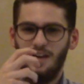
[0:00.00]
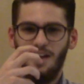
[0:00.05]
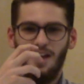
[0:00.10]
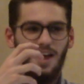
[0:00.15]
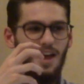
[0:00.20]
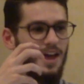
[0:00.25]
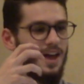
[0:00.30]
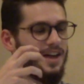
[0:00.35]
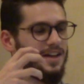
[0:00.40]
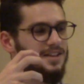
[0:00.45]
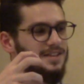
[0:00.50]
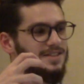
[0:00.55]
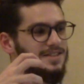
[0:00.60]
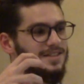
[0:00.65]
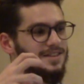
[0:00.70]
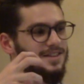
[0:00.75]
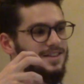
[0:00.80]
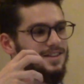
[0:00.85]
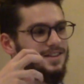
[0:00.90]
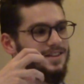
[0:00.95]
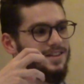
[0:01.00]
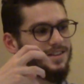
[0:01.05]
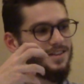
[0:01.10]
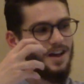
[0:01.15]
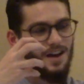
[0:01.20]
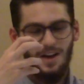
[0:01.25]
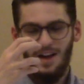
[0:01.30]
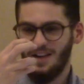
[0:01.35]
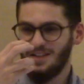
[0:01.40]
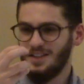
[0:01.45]
And
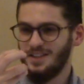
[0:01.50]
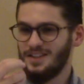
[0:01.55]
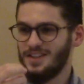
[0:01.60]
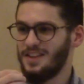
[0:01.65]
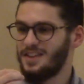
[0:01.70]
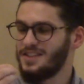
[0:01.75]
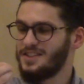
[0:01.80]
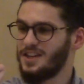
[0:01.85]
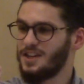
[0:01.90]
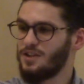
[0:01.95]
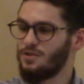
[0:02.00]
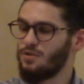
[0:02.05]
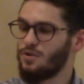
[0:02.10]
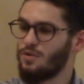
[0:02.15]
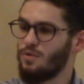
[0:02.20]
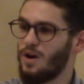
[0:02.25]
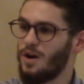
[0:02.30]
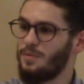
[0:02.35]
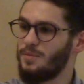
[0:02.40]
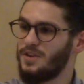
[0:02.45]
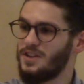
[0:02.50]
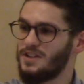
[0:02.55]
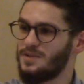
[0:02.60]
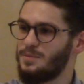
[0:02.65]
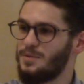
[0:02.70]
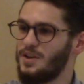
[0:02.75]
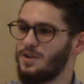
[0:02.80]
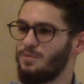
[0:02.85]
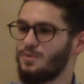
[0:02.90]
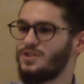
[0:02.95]
as I said, the second requirement is
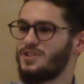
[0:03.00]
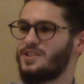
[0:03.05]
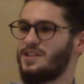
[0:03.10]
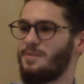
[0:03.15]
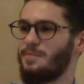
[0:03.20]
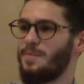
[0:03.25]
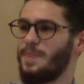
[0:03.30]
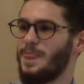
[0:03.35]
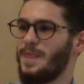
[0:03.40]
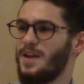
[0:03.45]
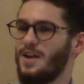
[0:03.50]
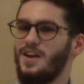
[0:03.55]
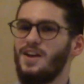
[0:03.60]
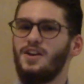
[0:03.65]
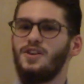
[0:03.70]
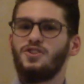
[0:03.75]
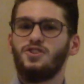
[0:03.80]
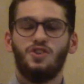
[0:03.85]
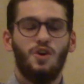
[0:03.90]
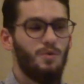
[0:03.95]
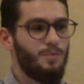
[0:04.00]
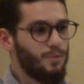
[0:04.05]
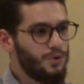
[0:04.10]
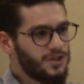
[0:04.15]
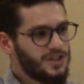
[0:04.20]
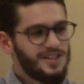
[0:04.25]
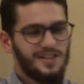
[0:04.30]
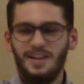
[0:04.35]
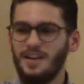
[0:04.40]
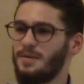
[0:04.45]
being Muslim. So
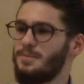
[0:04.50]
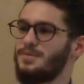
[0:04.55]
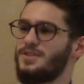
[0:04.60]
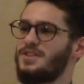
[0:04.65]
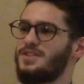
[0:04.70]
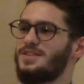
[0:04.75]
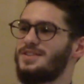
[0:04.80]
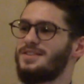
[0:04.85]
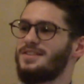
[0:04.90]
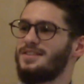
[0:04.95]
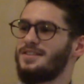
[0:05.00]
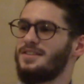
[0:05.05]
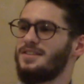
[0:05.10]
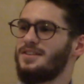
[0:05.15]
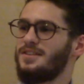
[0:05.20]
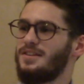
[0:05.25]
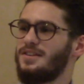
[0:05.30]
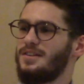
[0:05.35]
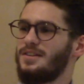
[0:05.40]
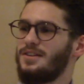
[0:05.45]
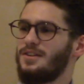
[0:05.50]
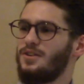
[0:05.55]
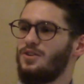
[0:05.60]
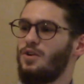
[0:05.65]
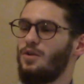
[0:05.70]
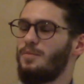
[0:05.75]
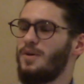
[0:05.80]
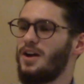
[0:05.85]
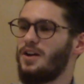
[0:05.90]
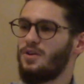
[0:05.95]
Muslims,
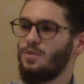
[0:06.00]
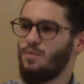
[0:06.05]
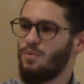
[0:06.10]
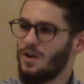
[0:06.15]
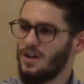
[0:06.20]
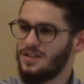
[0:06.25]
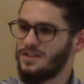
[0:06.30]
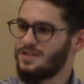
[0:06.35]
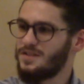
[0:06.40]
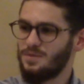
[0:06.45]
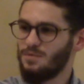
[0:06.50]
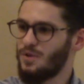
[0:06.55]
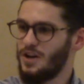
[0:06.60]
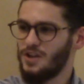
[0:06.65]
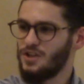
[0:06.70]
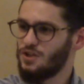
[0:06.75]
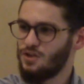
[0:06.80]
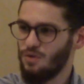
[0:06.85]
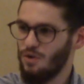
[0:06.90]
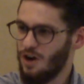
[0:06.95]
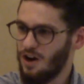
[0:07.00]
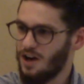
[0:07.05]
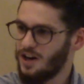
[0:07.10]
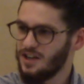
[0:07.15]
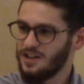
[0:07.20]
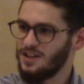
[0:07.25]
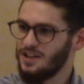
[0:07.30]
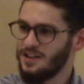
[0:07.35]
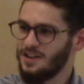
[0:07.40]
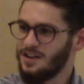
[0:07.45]
no matter what race you
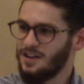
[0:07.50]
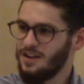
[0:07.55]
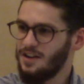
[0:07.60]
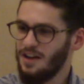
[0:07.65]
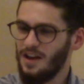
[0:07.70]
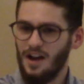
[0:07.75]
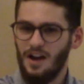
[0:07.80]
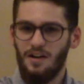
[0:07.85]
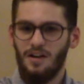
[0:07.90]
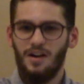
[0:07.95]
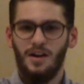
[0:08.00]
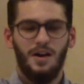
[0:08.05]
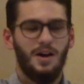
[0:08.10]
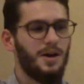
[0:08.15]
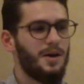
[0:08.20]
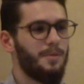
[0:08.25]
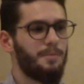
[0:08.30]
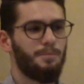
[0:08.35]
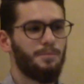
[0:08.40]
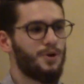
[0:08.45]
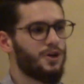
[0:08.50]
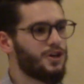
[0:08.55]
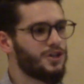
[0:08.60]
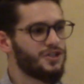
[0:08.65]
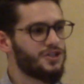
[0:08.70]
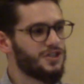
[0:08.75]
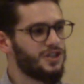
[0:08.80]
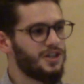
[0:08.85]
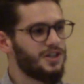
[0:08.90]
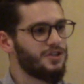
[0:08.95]
are, Arab,
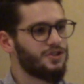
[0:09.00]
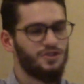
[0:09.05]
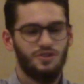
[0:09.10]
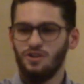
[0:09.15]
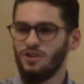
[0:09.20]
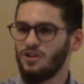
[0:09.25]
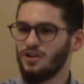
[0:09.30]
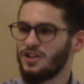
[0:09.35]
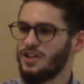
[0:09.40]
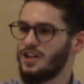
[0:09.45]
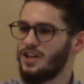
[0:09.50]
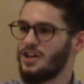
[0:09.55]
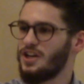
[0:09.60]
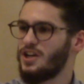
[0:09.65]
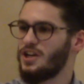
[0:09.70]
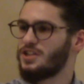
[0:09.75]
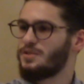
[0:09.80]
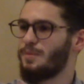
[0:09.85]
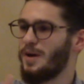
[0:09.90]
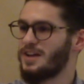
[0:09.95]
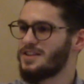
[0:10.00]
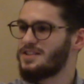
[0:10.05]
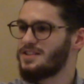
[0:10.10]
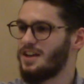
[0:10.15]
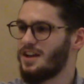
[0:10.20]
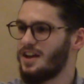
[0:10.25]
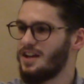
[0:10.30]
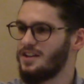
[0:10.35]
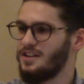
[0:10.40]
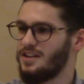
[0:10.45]
Persian, Turkish,
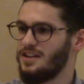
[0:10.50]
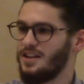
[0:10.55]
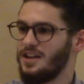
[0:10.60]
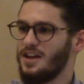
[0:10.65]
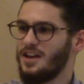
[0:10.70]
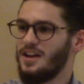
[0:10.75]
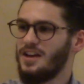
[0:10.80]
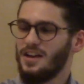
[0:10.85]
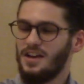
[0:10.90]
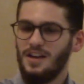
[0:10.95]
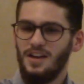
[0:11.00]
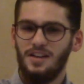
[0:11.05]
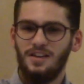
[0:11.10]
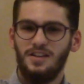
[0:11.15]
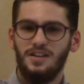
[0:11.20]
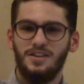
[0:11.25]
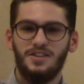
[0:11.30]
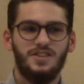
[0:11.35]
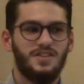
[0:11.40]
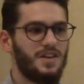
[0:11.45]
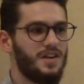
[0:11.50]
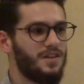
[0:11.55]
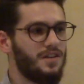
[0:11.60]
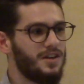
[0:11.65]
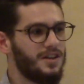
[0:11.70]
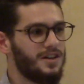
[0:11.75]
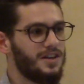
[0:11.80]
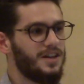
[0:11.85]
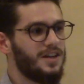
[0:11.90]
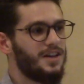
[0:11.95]
Pakistani, Indian,
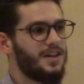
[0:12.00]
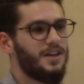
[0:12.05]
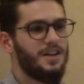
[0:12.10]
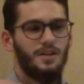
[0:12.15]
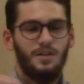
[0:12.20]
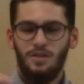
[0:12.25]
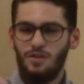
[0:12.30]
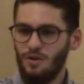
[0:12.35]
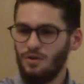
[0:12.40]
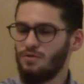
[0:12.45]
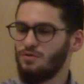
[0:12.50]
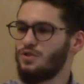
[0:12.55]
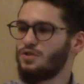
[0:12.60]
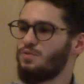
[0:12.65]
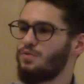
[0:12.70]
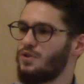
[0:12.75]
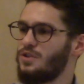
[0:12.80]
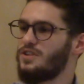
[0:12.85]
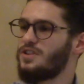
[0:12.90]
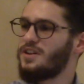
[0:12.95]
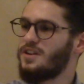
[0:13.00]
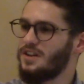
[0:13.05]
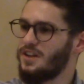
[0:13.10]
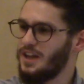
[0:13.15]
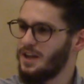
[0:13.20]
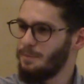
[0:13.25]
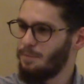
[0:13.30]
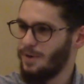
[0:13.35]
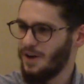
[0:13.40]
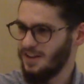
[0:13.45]
etc., those would
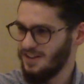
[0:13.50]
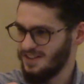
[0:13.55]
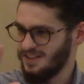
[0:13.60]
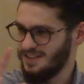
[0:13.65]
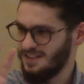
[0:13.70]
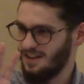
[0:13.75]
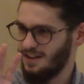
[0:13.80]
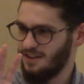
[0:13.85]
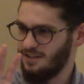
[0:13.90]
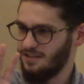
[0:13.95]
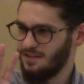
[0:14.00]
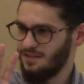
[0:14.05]
claim Palestine.